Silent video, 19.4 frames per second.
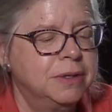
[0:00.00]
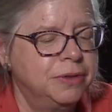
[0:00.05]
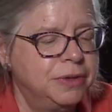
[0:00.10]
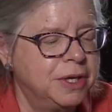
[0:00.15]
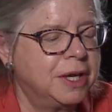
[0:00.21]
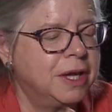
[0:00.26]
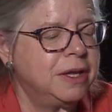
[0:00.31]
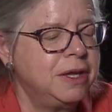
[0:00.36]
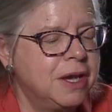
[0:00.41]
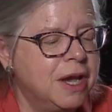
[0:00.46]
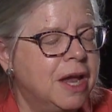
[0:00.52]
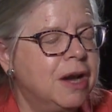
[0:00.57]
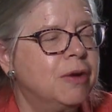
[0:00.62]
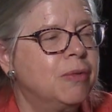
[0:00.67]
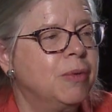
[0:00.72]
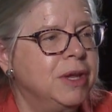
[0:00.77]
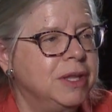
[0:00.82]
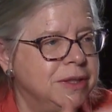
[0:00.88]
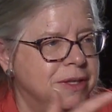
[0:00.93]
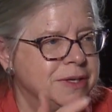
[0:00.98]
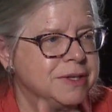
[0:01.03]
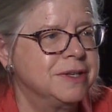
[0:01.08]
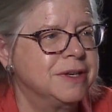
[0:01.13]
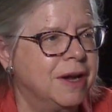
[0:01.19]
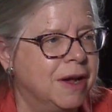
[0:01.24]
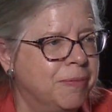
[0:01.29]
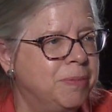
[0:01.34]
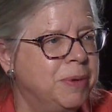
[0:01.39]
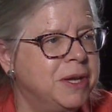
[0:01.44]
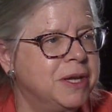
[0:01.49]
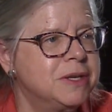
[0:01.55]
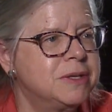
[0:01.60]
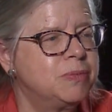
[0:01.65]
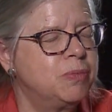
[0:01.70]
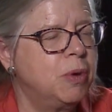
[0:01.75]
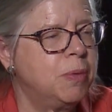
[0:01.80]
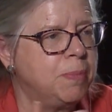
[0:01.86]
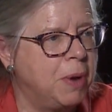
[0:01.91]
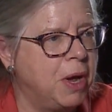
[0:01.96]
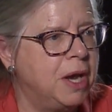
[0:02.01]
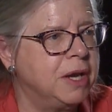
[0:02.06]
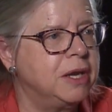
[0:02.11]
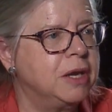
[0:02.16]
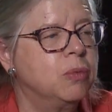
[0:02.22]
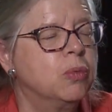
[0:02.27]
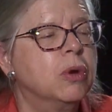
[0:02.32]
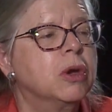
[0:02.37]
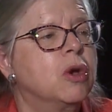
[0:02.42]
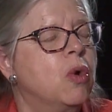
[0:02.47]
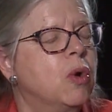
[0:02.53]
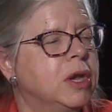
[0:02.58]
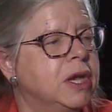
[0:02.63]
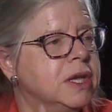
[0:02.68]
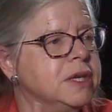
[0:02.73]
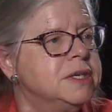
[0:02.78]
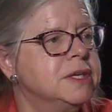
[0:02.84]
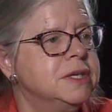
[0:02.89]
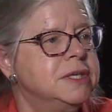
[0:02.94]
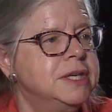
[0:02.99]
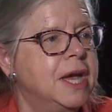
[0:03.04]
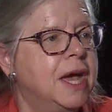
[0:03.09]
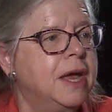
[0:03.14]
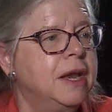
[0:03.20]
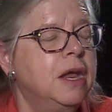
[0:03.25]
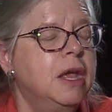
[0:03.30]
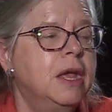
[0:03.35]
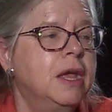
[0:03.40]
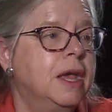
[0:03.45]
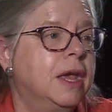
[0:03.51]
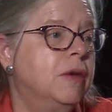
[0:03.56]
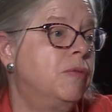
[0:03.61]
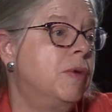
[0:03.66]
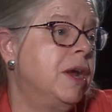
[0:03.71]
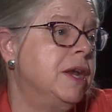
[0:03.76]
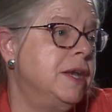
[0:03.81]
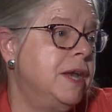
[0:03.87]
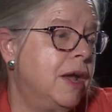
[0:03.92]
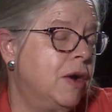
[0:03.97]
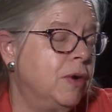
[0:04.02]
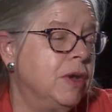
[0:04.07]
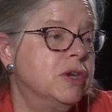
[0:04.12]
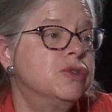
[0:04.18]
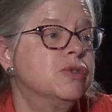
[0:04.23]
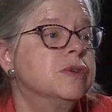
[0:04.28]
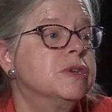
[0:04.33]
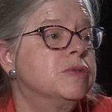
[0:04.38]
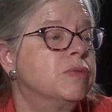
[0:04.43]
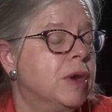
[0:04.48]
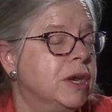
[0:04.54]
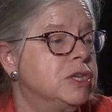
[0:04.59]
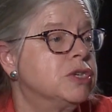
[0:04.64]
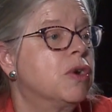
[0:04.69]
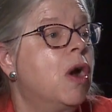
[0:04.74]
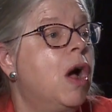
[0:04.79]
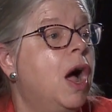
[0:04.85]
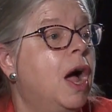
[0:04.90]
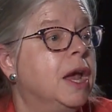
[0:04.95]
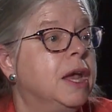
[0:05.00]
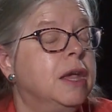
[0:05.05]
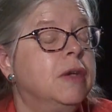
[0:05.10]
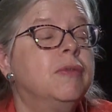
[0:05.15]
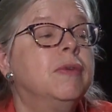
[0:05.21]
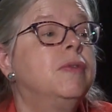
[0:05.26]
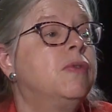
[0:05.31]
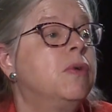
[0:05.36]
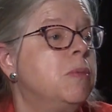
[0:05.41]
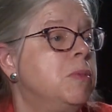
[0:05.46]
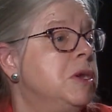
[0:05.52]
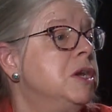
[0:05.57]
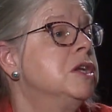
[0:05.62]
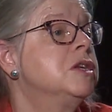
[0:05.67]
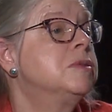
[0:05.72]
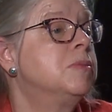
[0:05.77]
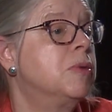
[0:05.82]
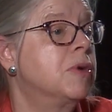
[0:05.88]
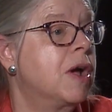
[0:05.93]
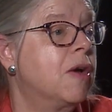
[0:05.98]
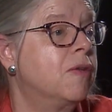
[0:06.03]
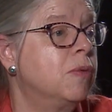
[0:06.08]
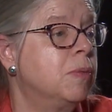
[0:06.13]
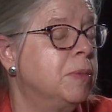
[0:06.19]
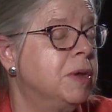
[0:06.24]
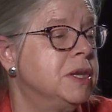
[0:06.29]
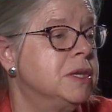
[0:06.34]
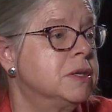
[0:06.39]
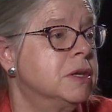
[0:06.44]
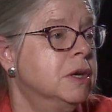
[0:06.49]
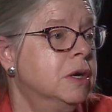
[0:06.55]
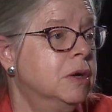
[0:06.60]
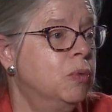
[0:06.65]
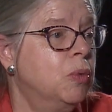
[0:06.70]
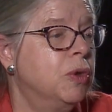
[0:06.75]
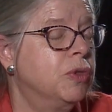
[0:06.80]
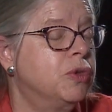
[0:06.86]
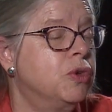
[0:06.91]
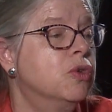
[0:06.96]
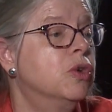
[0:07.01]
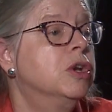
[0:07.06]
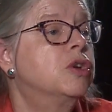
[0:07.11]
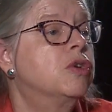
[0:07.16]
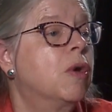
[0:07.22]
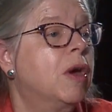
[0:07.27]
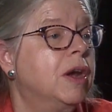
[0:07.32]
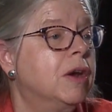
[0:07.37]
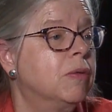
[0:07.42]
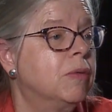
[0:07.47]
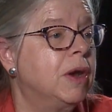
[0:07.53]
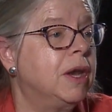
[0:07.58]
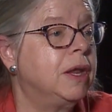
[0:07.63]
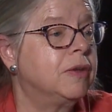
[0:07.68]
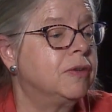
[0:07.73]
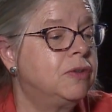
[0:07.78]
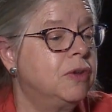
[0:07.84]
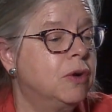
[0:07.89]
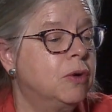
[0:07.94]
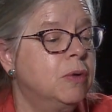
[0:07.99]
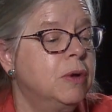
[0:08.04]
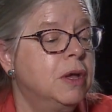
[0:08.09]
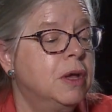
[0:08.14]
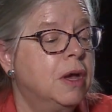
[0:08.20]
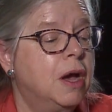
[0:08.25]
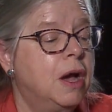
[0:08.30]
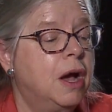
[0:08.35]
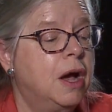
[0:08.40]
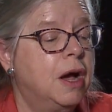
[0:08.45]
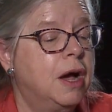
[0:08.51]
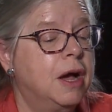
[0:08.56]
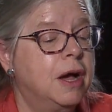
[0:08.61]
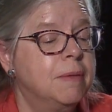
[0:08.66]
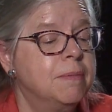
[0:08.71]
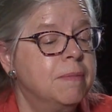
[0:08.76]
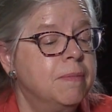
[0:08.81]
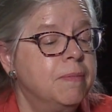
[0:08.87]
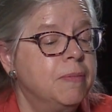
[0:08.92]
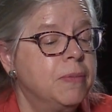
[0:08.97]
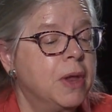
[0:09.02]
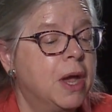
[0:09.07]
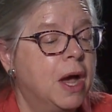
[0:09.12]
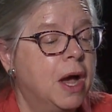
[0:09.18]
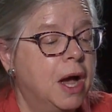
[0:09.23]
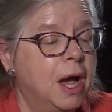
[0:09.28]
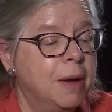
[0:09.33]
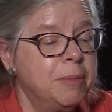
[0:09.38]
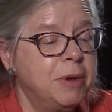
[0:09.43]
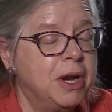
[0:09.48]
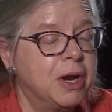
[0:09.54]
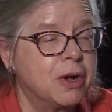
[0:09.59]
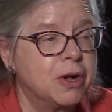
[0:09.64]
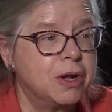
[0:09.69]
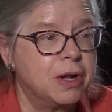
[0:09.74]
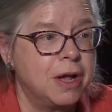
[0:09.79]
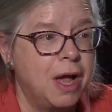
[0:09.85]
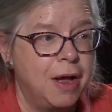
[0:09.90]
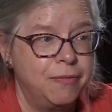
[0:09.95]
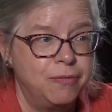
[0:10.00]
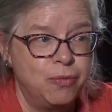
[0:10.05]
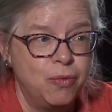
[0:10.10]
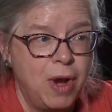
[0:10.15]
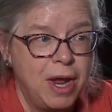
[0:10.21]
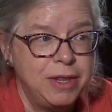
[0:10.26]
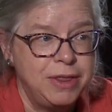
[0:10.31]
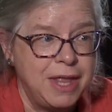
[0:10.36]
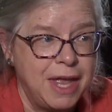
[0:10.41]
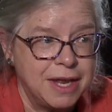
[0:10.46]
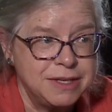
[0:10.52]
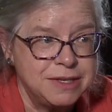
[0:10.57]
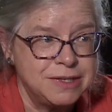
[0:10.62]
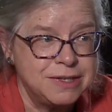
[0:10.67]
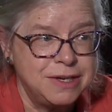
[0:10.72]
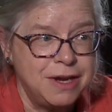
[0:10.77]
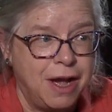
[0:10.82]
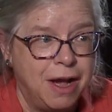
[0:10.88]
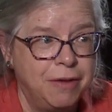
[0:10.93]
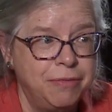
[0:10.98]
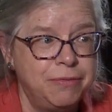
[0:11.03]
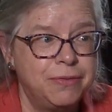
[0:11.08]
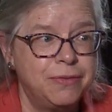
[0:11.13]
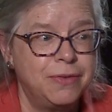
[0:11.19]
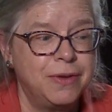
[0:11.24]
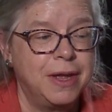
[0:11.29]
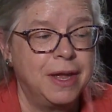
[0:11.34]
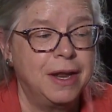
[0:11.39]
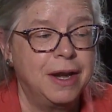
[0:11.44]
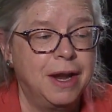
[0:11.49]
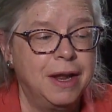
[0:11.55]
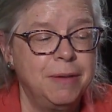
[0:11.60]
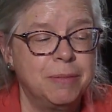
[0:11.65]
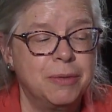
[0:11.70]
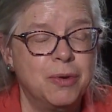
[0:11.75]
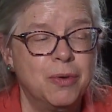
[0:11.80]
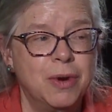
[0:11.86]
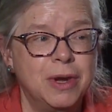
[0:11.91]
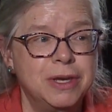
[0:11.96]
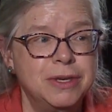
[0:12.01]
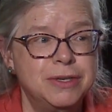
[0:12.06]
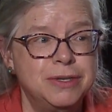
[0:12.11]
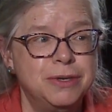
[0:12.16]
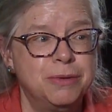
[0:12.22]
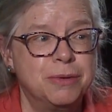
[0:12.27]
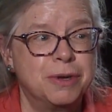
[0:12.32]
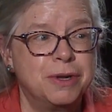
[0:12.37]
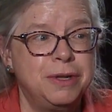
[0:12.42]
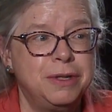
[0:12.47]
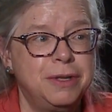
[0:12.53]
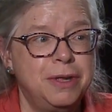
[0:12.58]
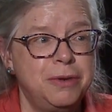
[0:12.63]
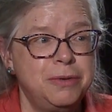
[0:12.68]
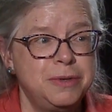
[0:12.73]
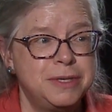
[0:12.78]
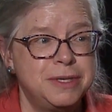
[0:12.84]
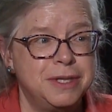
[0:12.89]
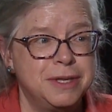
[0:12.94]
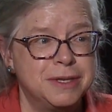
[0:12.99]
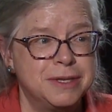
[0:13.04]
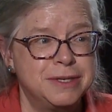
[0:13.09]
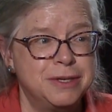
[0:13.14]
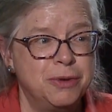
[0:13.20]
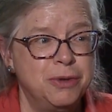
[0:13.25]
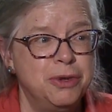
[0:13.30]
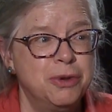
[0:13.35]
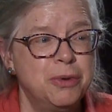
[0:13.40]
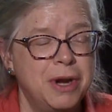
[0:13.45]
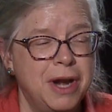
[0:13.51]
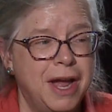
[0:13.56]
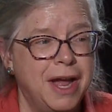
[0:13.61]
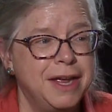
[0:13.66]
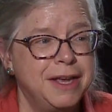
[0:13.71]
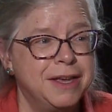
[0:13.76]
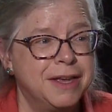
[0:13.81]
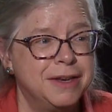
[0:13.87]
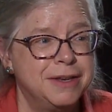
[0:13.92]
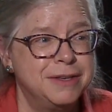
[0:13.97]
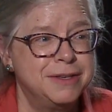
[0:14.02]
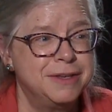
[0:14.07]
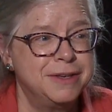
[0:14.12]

you got to read the stuff because we're bonding, we're going into debt, and right now interest rates are high, even for municipal governments with good credit rating. So I've read that stuff, and I am going to close this so you and I could,